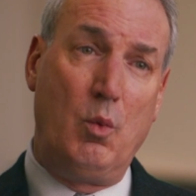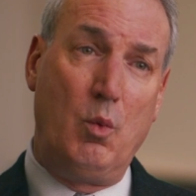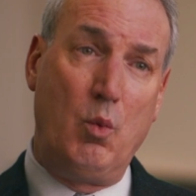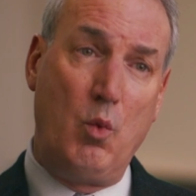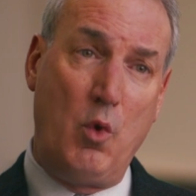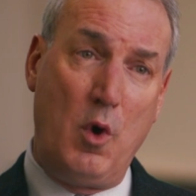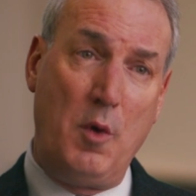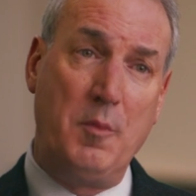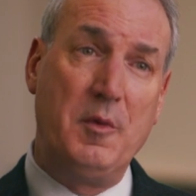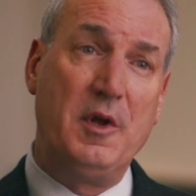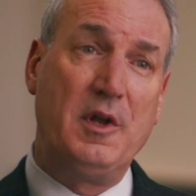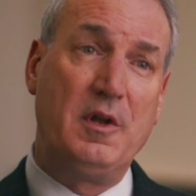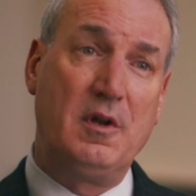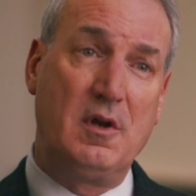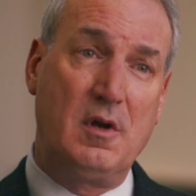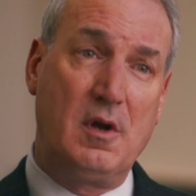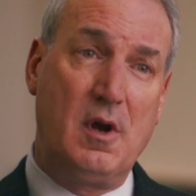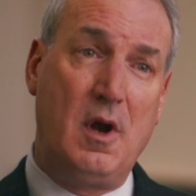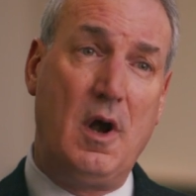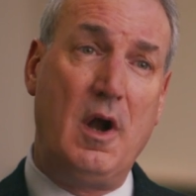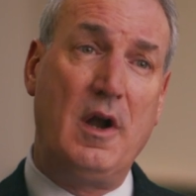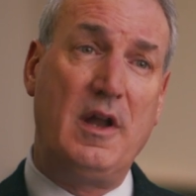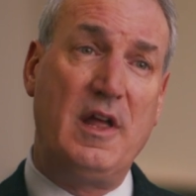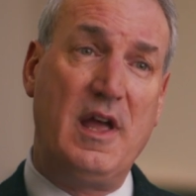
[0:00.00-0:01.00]
woman
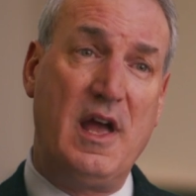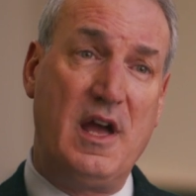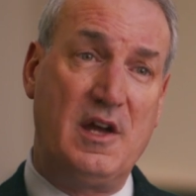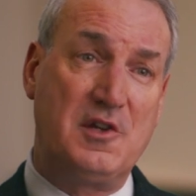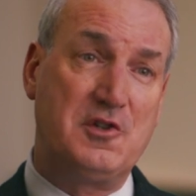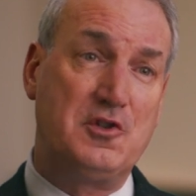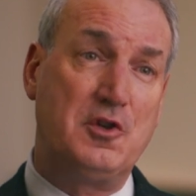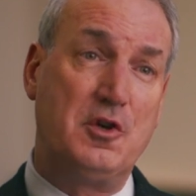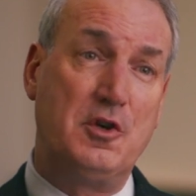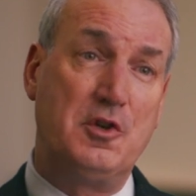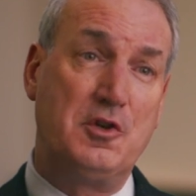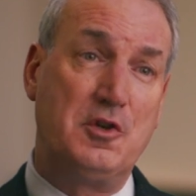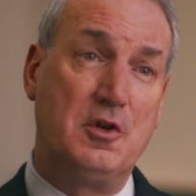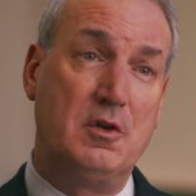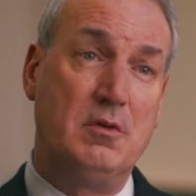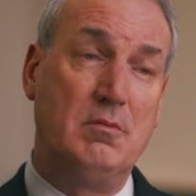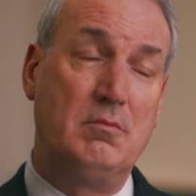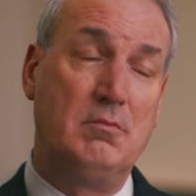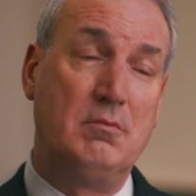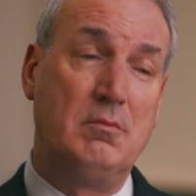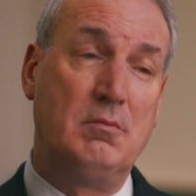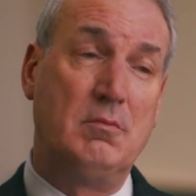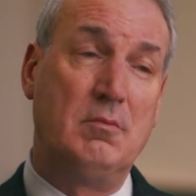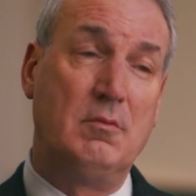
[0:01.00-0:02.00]
cardiac
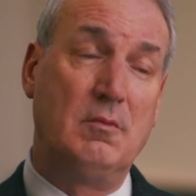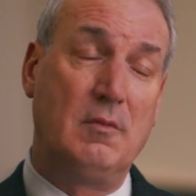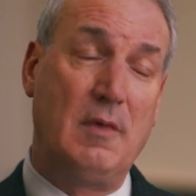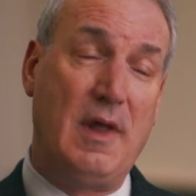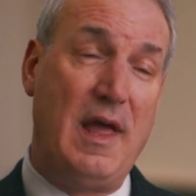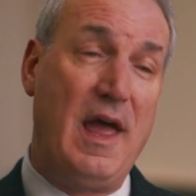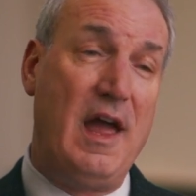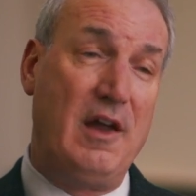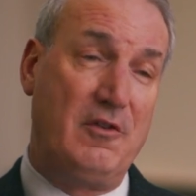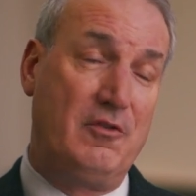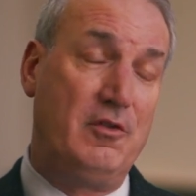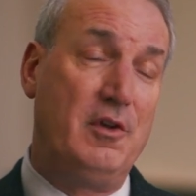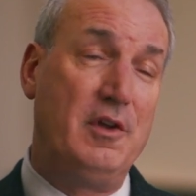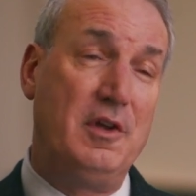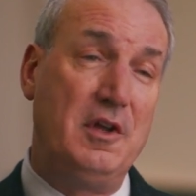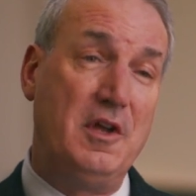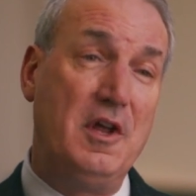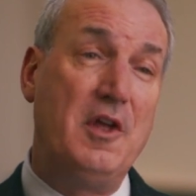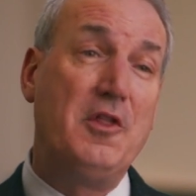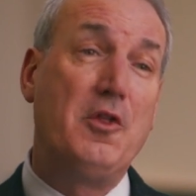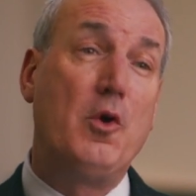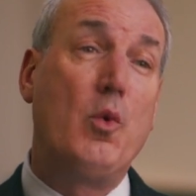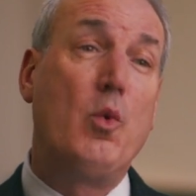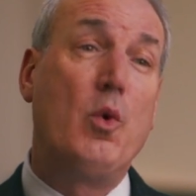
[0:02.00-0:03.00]
surgeon actually
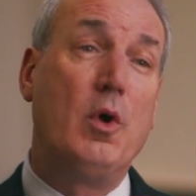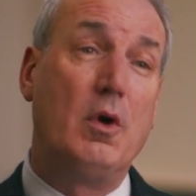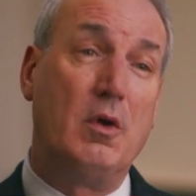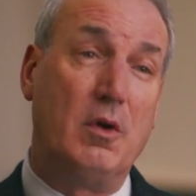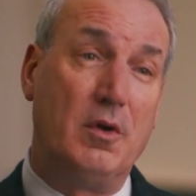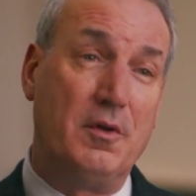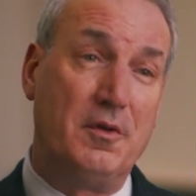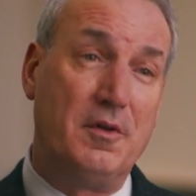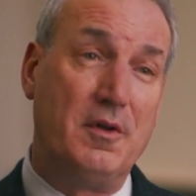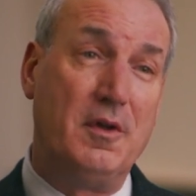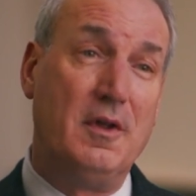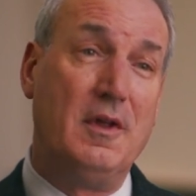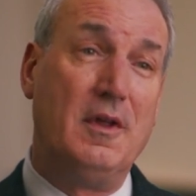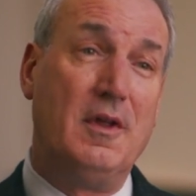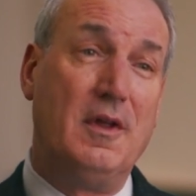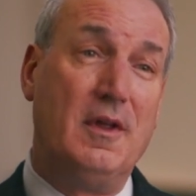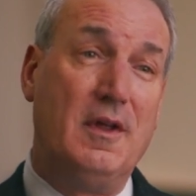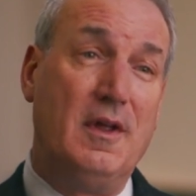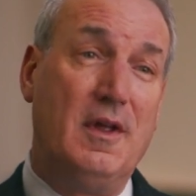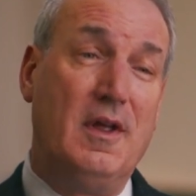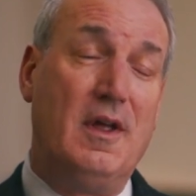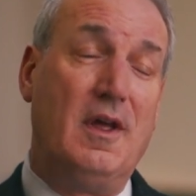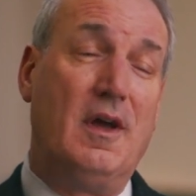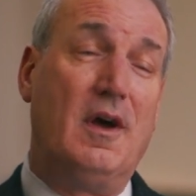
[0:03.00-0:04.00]
in the world,
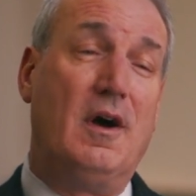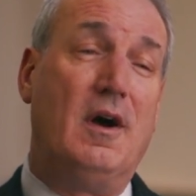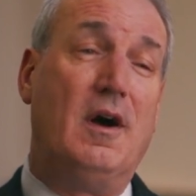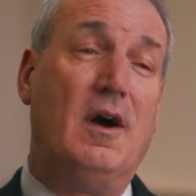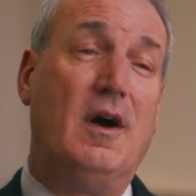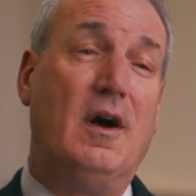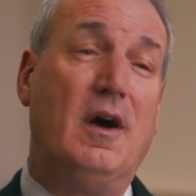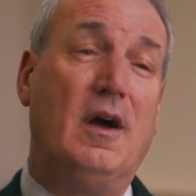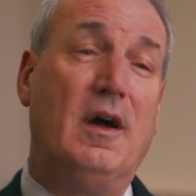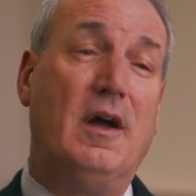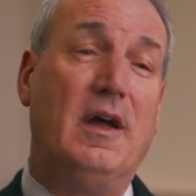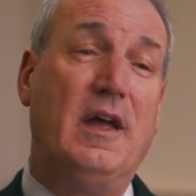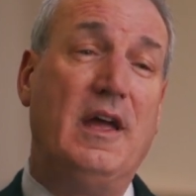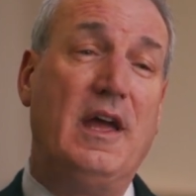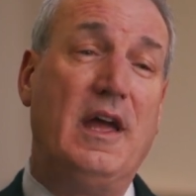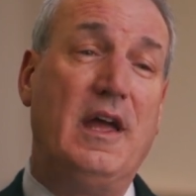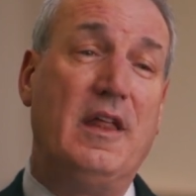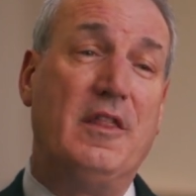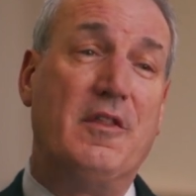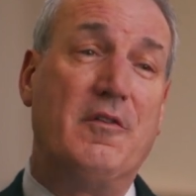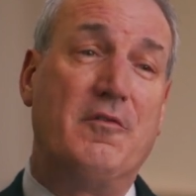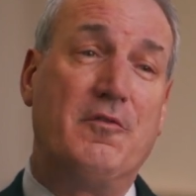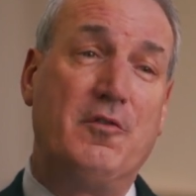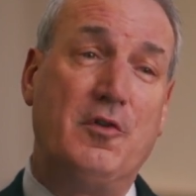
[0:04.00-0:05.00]

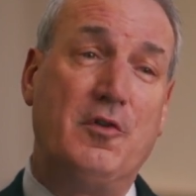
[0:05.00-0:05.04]
and the